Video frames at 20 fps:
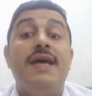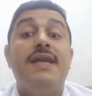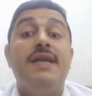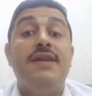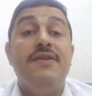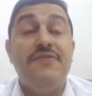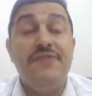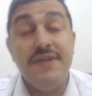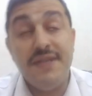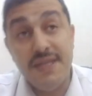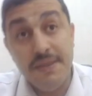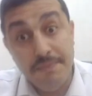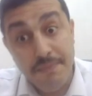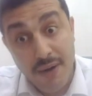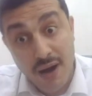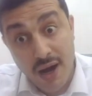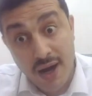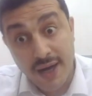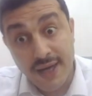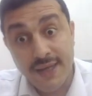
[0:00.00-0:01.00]

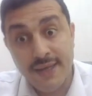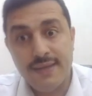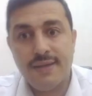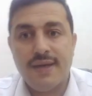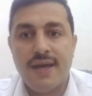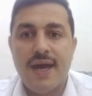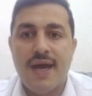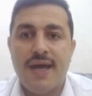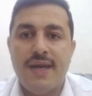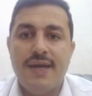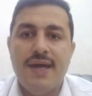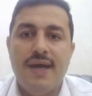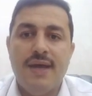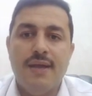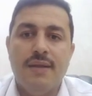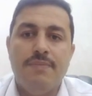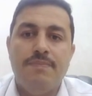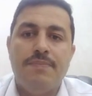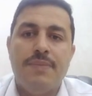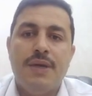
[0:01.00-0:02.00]
Nifedipine can
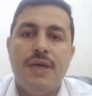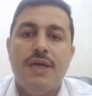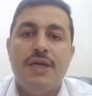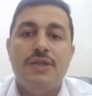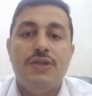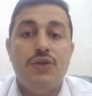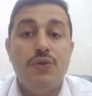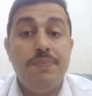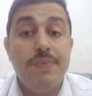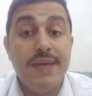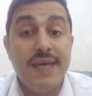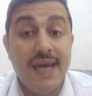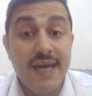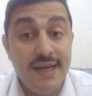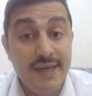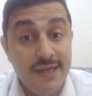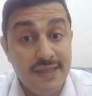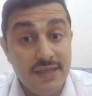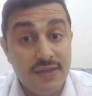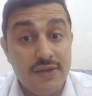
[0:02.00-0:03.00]
help,
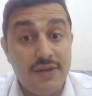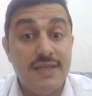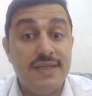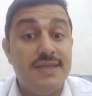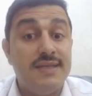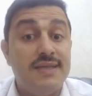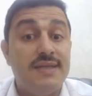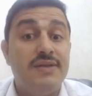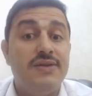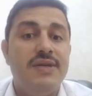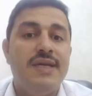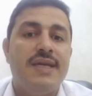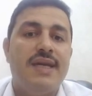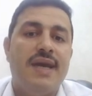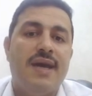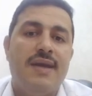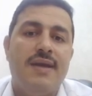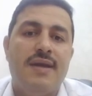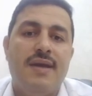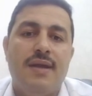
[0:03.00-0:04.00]
topical nitroglycerin
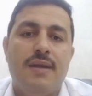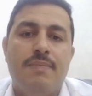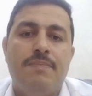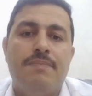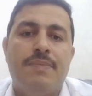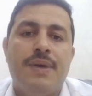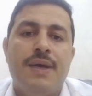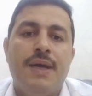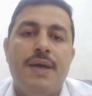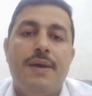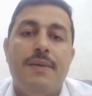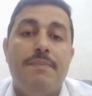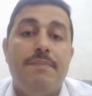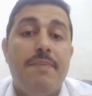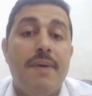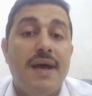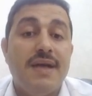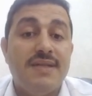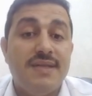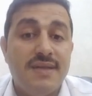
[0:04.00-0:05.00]
can help,
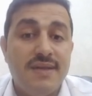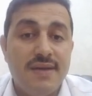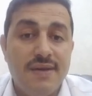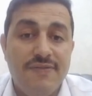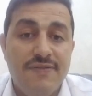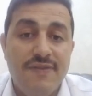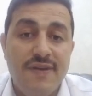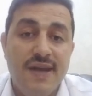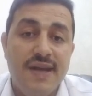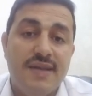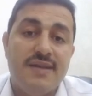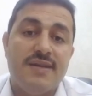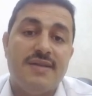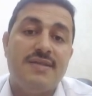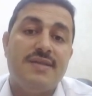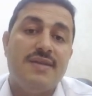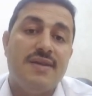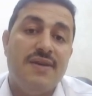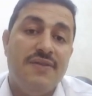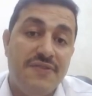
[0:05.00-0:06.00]
passing
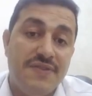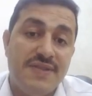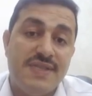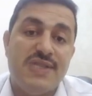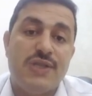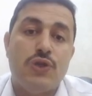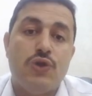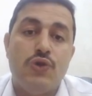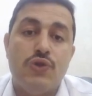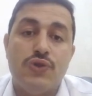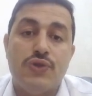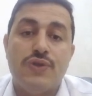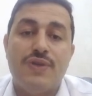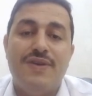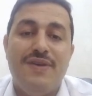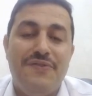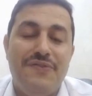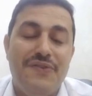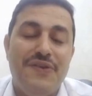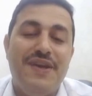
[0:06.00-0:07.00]
flatus, if
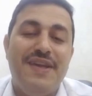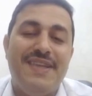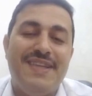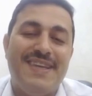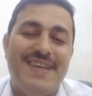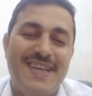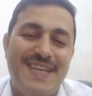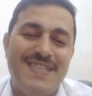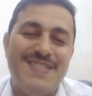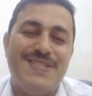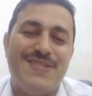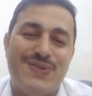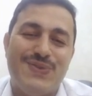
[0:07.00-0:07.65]
it is